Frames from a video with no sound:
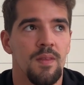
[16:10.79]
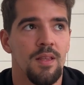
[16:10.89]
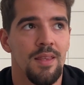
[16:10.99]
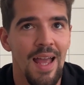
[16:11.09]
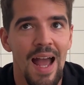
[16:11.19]

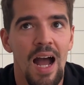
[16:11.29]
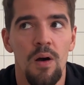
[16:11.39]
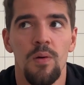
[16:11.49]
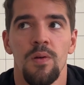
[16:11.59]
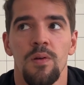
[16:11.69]

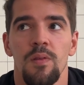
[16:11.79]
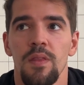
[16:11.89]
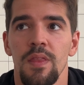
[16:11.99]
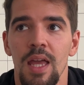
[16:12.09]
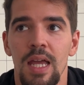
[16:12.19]
now
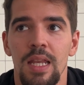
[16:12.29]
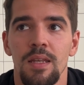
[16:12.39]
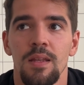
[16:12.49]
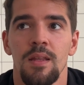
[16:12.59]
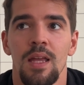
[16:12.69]

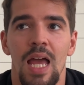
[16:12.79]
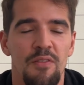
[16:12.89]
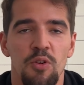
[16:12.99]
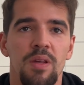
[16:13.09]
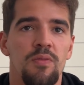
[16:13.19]
than
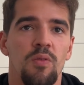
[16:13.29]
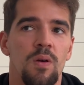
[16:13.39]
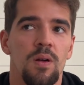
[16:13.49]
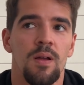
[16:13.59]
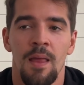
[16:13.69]
ever
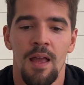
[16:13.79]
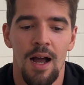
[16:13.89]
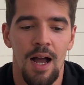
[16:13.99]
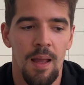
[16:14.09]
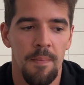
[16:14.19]
before,
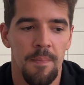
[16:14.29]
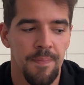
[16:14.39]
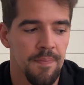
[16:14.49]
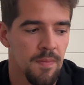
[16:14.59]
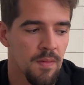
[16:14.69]

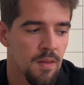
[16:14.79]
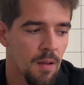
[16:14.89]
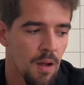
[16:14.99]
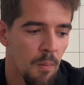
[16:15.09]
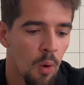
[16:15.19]
I'm
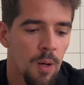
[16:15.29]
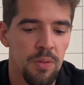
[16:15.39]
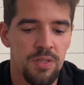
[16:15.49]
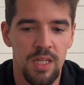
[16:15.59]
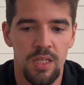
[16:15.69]
more
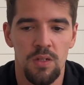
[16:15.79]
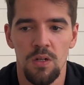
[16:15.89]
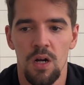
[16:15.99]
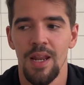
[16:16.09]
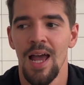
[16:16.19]
particular
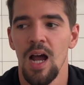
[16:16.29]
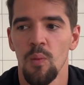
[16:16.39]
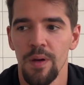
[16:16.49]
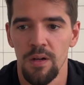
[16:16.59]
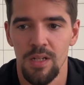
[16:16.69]
on how
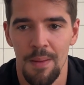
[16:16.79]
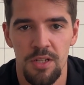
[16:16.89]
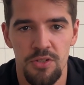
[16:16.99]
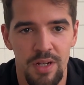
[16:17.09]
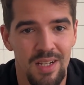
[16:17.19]
we are
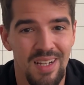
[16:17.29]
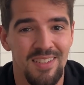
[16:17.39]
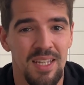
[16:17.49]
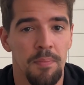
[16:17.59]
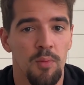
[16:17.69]
demonstrated as
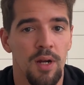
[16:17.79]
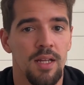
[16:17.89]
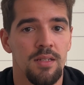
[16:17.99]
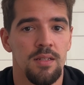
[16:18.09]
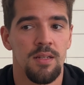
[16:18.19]
a
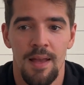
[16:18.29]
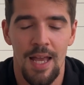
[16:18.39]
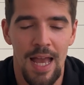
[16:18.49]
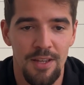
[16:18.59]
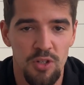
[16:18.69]
brand,
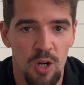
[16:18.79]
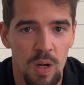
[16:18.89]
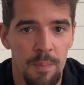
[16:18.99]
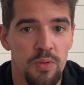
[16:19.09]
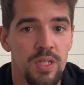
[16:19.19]
as our
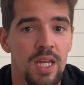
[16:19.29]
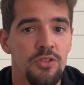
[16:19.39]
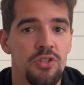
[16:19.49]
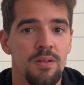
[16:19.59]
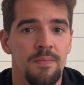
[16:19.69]

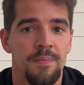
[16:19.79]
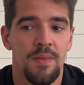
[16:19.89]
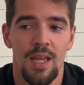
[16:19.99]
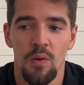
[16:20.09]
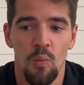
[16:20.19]
reputation,
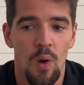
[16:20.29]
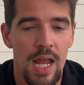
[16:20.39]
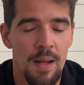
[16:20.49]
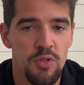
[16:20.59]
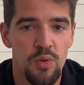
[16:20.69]
and why
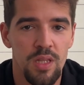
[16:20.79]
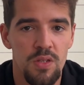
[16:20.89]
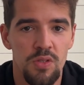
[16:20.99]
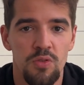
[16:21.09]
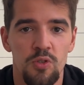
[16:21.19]
I'm doing
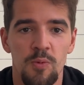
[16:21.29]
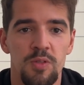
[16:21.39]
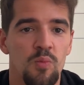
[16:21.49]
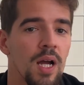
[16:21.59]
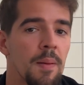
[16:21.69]
these YouTubes
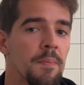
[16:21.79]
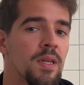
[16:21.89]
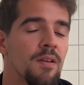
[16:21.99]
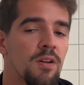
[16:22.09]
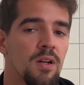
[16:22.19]
and why I'm
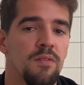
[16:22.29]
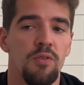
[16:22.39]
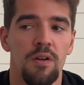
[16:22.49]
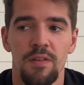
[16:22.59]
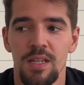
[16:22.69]
being very
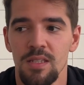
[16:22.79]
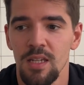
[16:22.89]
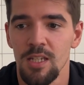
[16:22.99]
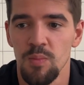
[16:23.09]
front facing is